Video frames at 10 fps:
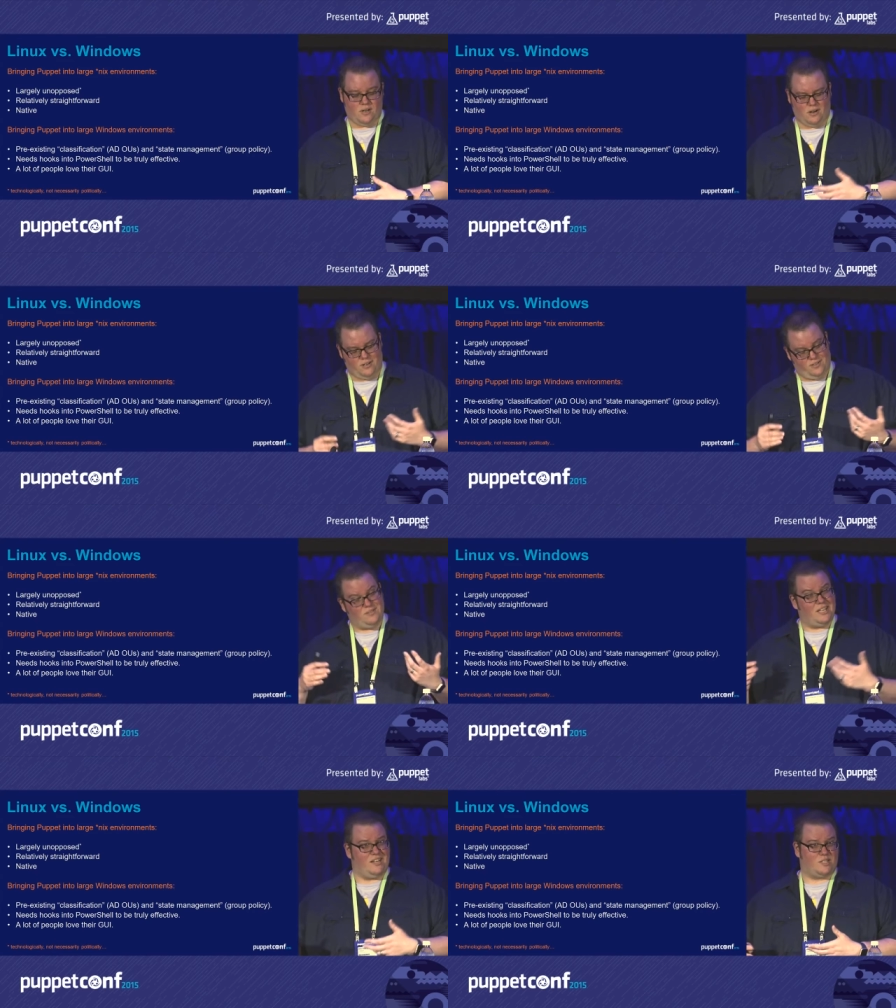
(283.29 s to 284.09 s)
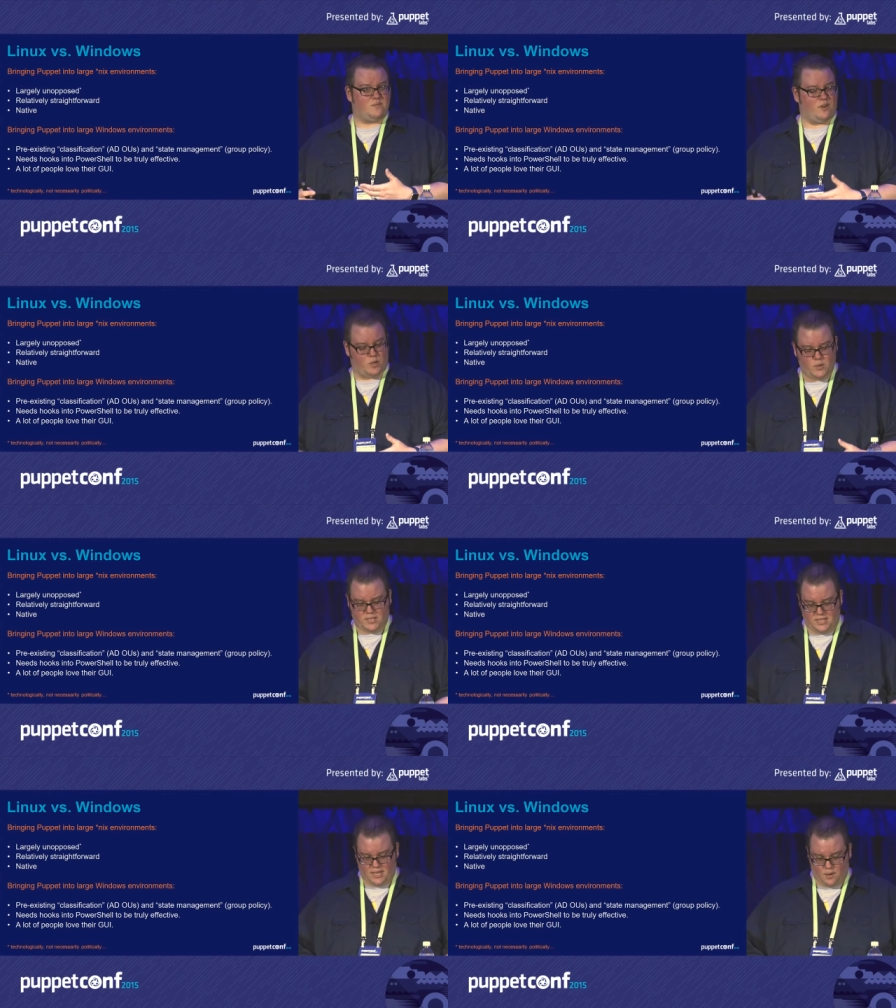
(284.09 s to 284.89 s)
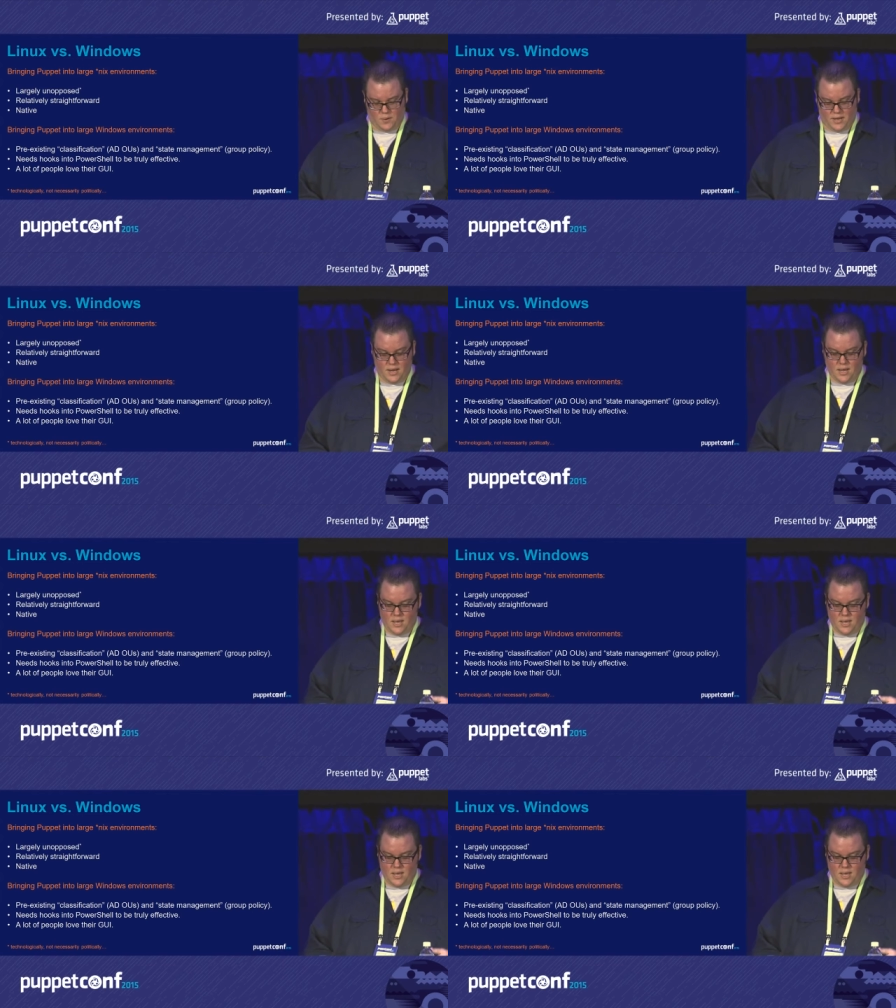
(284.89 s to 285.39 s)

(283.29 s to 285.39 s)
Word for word: or in Linux very quickly that way.